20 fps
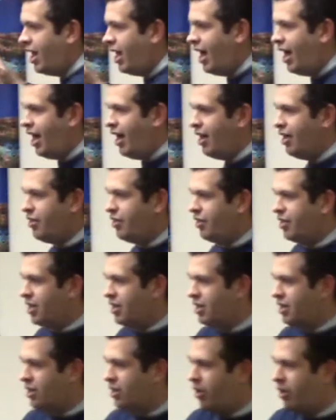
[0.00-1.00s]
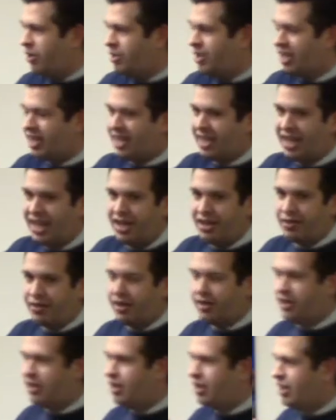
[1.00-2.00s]
The only thing that
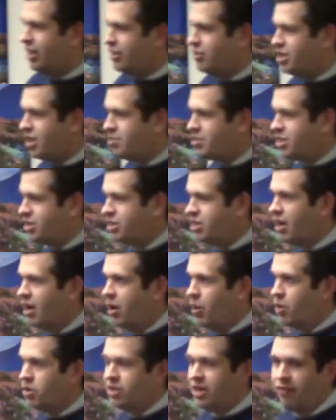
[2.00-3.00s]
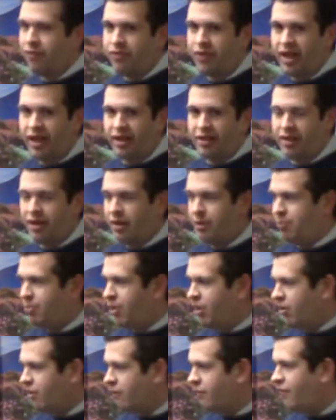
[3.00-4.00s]
hindered the Egyptians was the
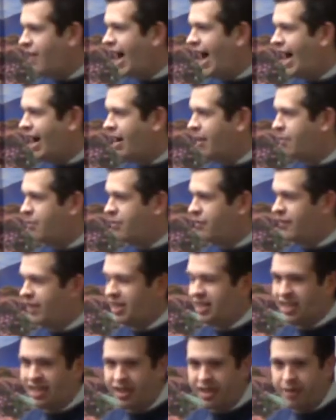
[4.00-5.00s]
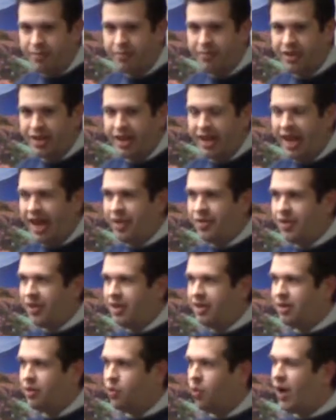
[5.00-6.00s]
pillar of fire preventing them. And
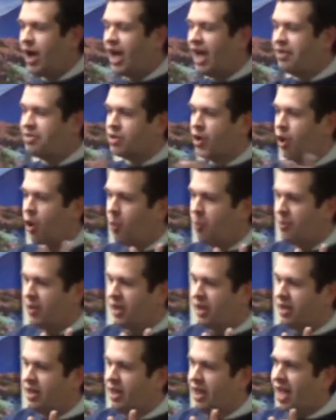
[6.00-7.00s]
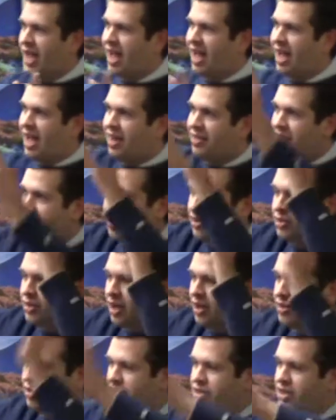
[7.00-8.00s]
then the waves open, and the
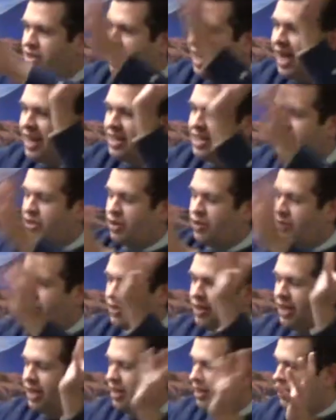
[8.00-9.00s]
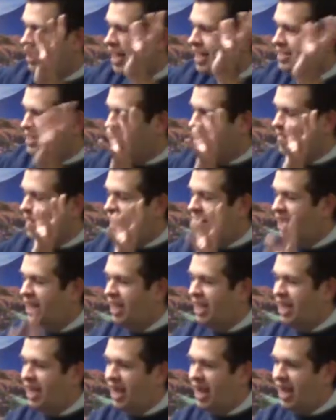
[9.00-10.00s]
thunders and lightnings over that sea,
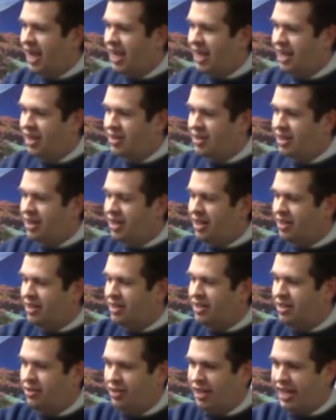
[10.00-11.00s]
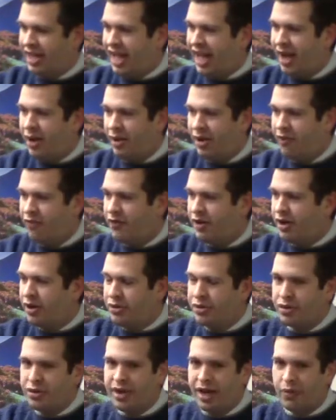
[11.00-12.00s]
and they're like, "Hey, if we go
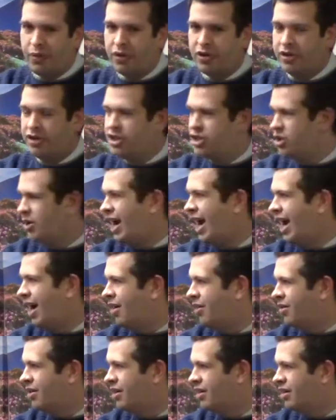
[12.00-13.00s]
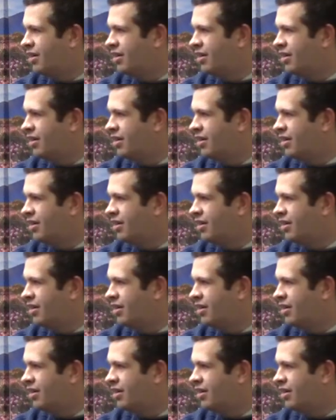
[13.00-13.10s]
through that, we're going to drown."